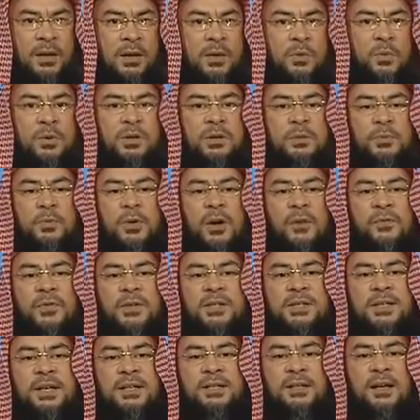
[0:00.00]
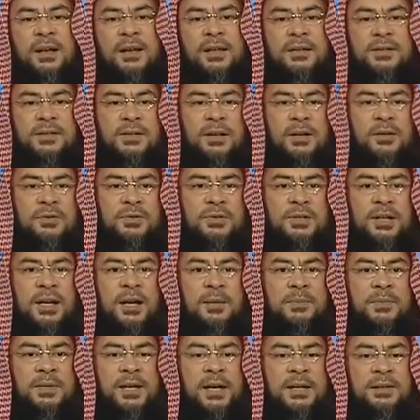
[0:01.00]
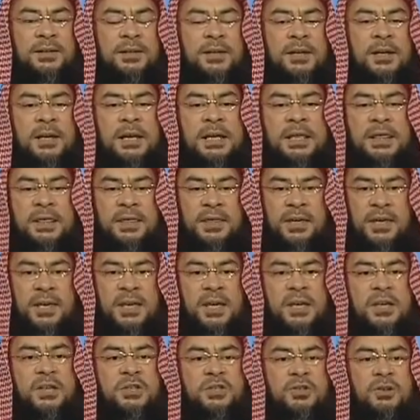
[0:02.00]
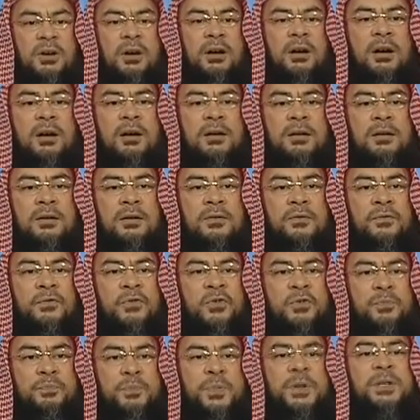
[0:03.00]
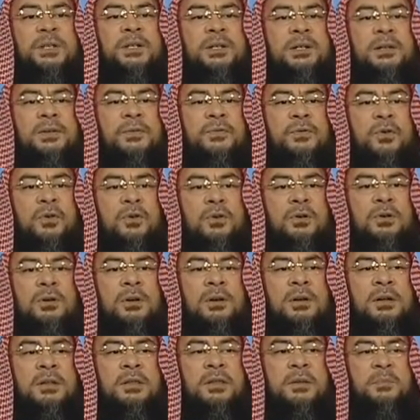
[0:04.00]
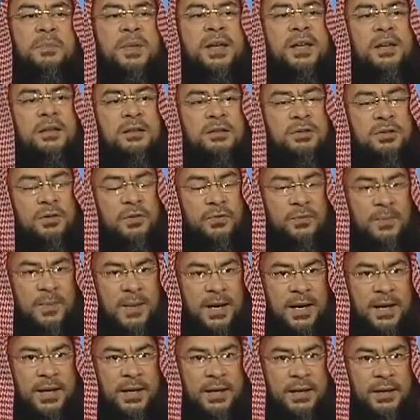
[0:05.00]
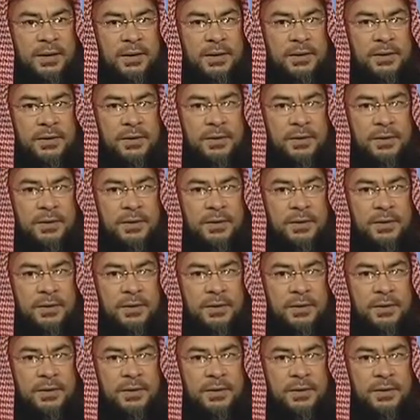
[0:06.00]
When the Prophet says, alayhi salatu wassalam, that these are forbidden for the males of my